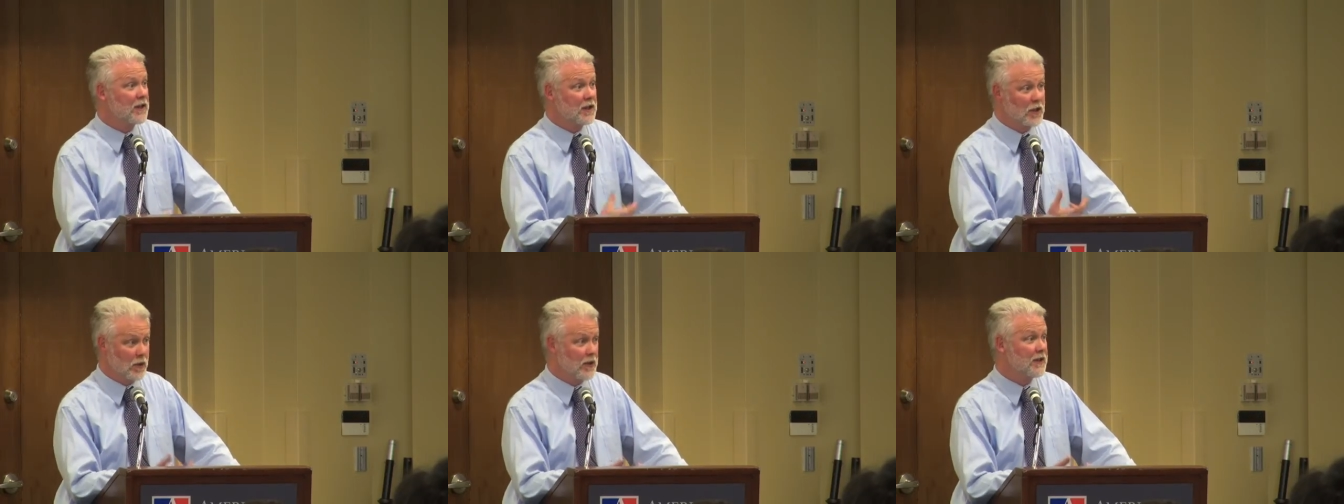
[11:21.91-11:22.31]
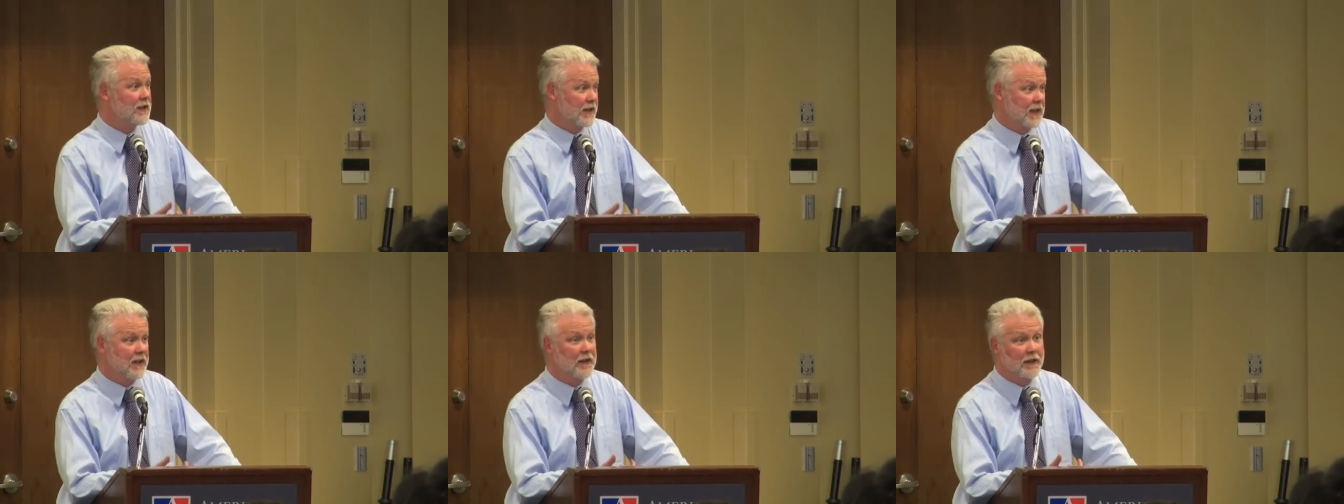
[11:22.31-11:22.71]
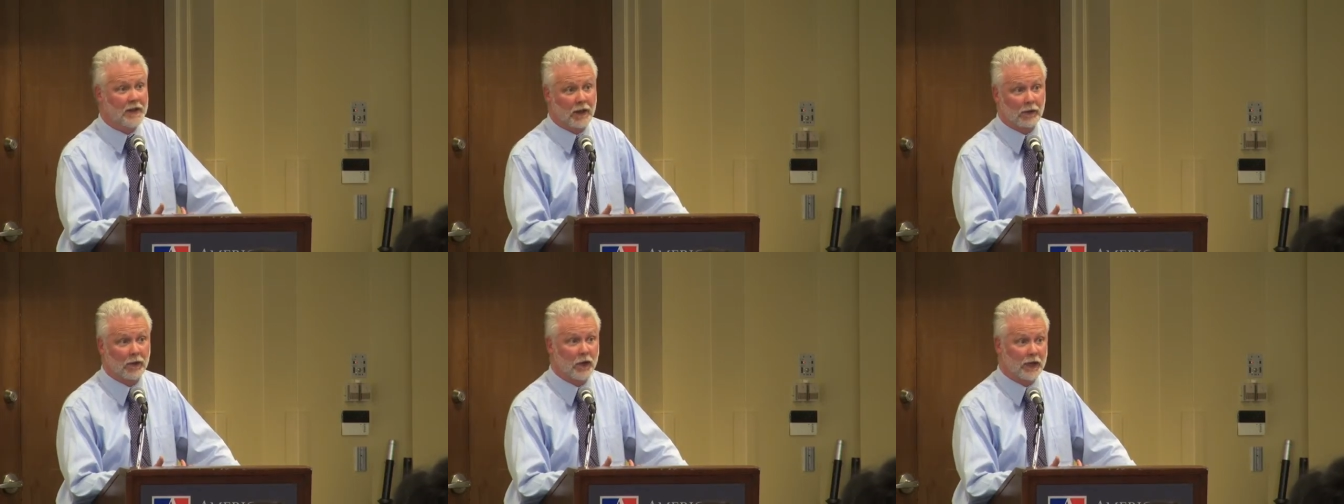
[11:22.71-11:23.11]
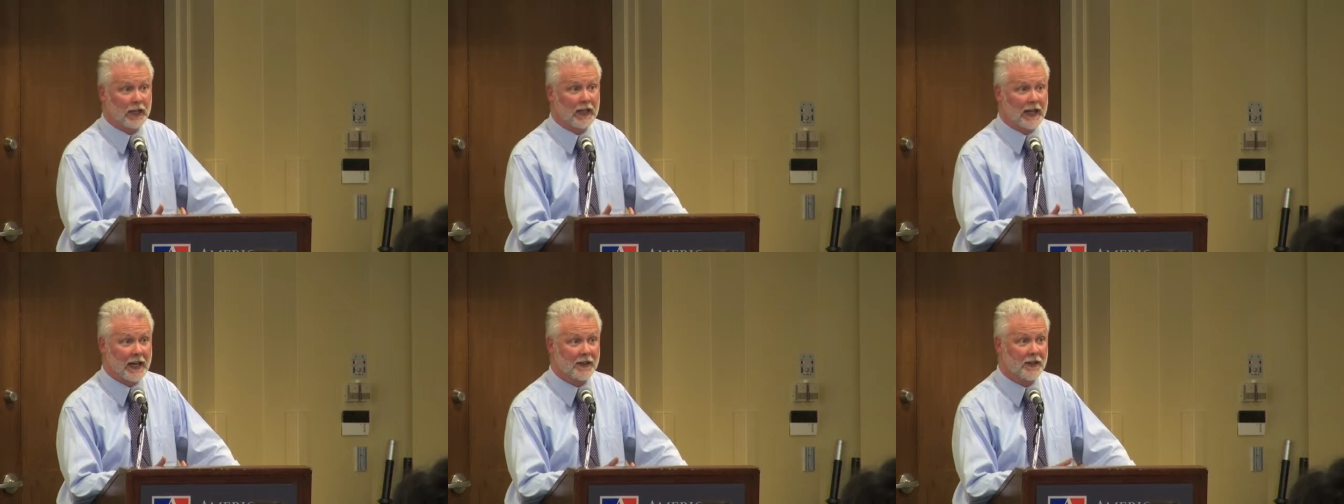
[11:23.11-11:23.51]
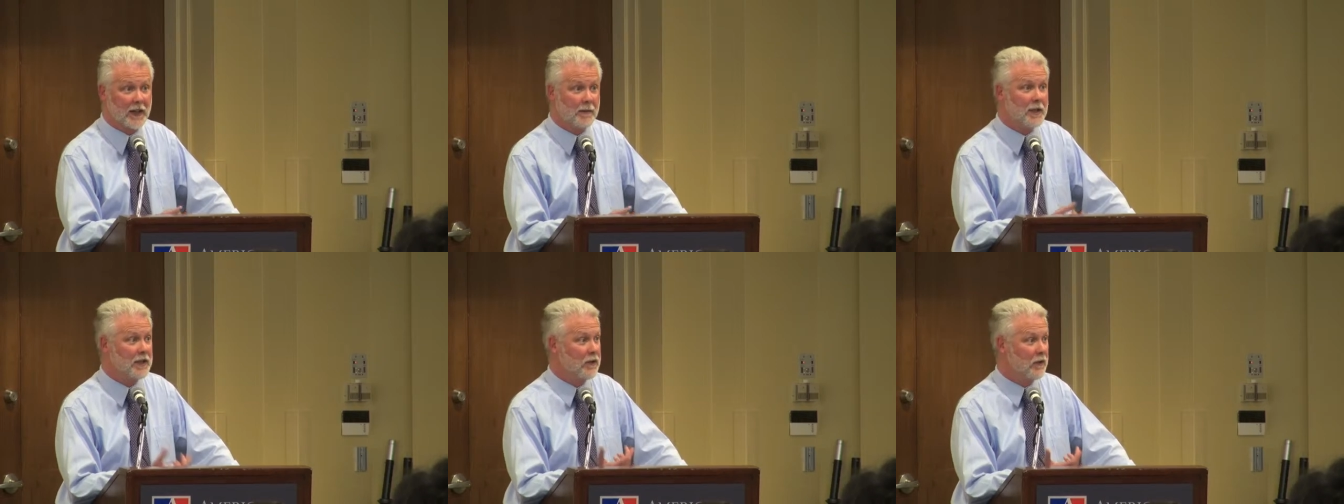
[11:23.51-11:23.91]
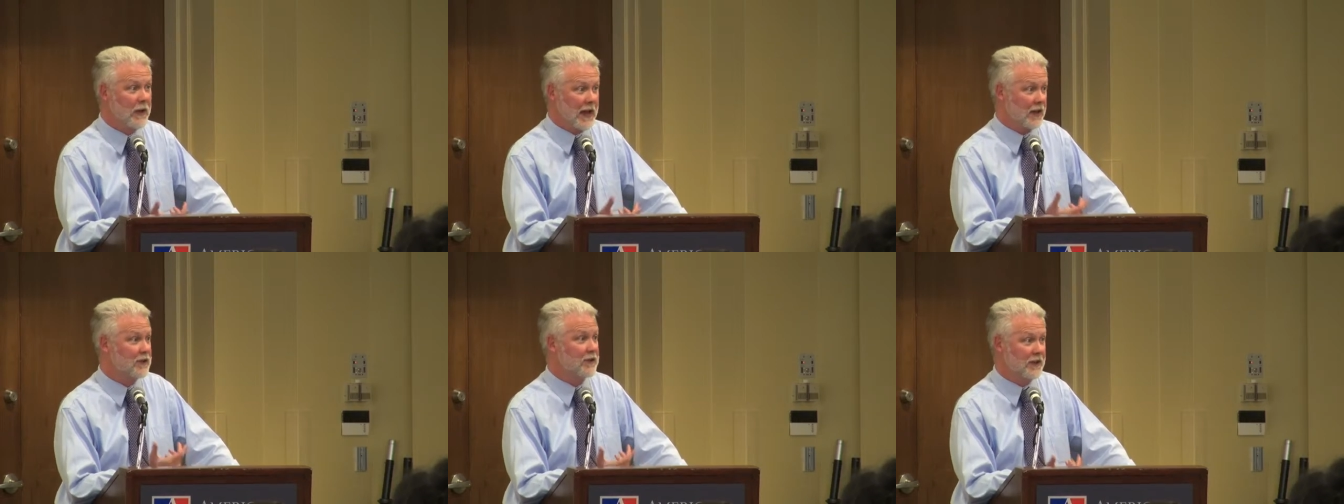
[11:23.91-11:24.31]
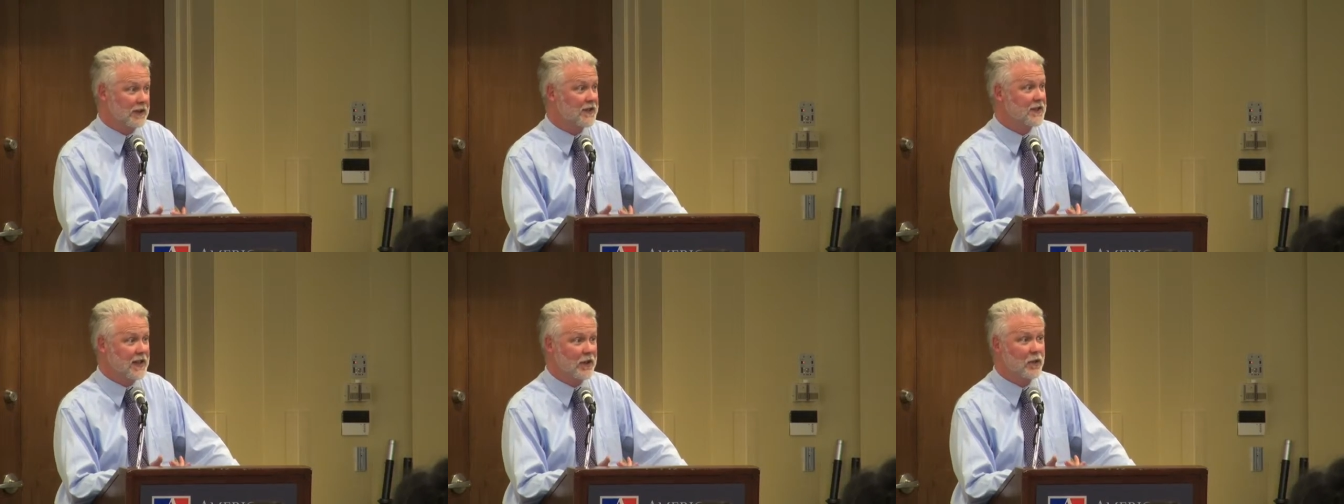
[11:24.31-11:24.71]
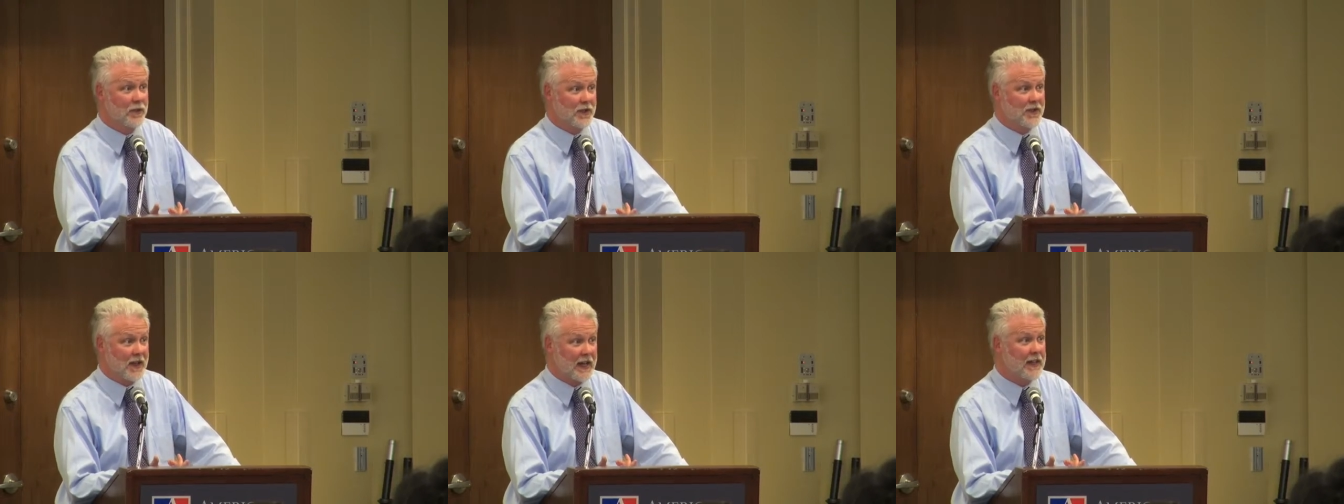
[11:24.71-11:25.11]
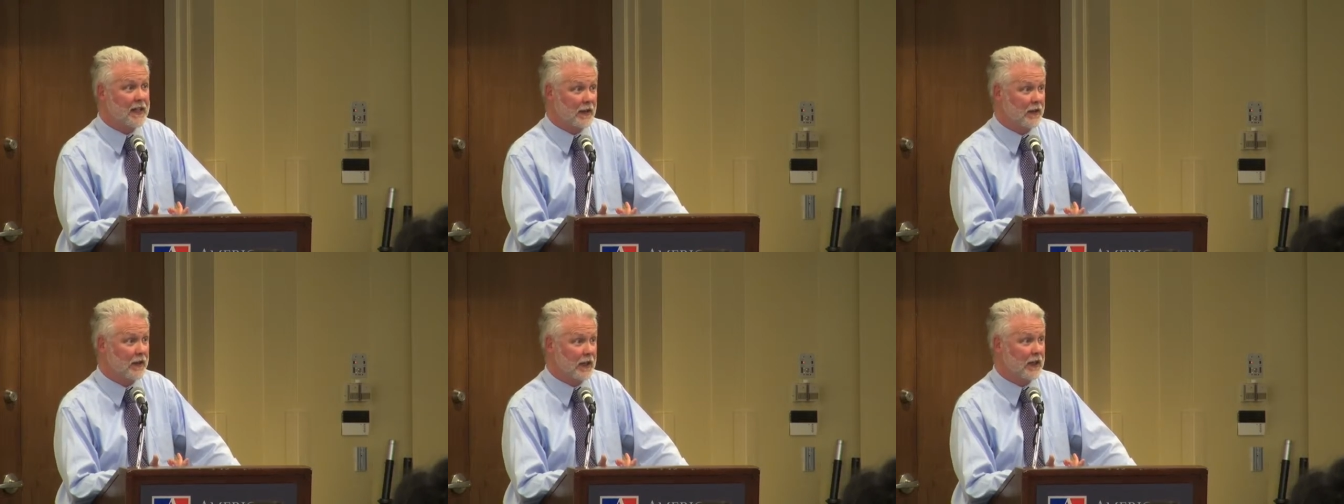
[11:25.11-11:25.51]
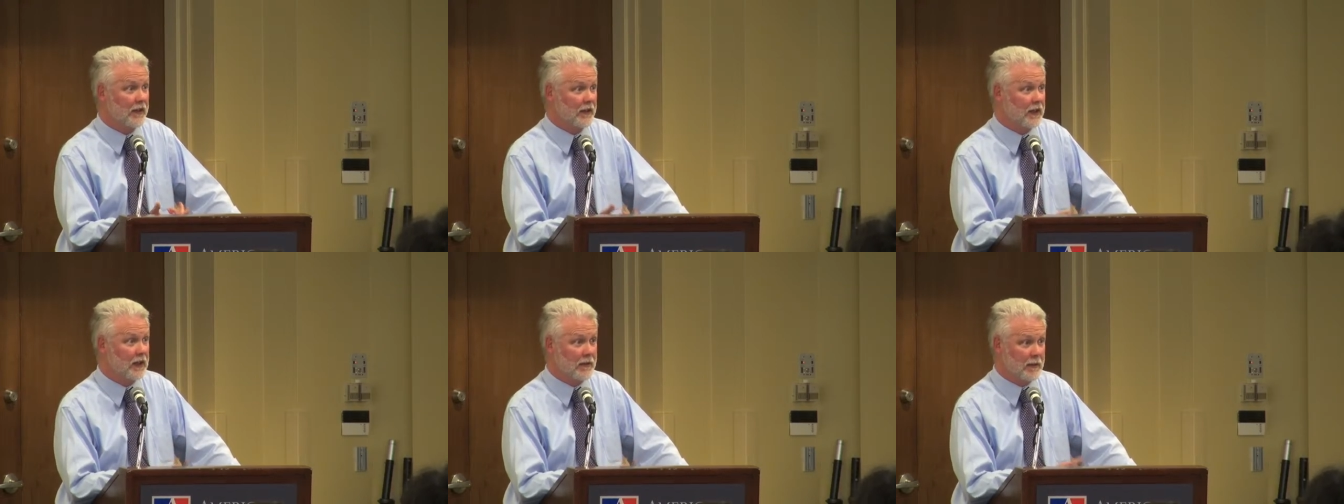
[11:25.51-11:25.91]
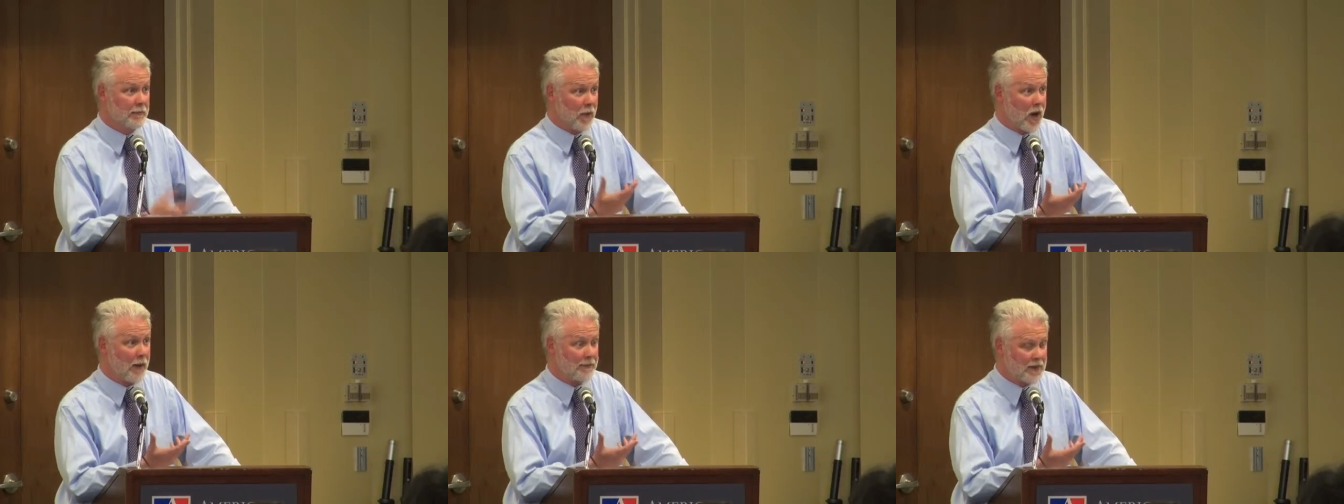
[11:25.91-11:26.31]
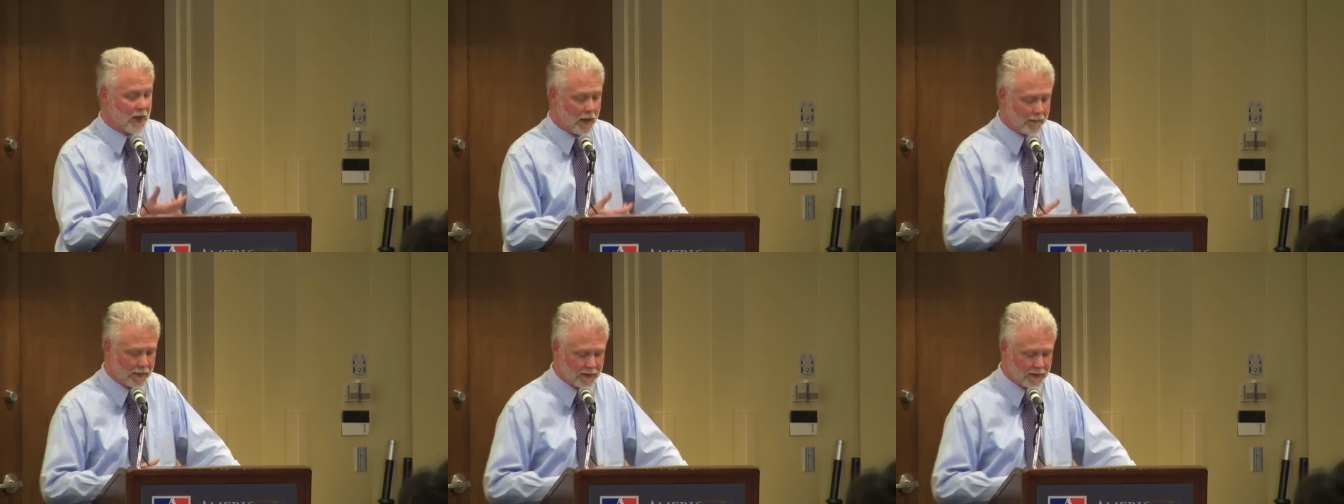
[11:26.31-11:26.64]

and you can see that they're looking at them, and you actually see who's citing things. It pops up.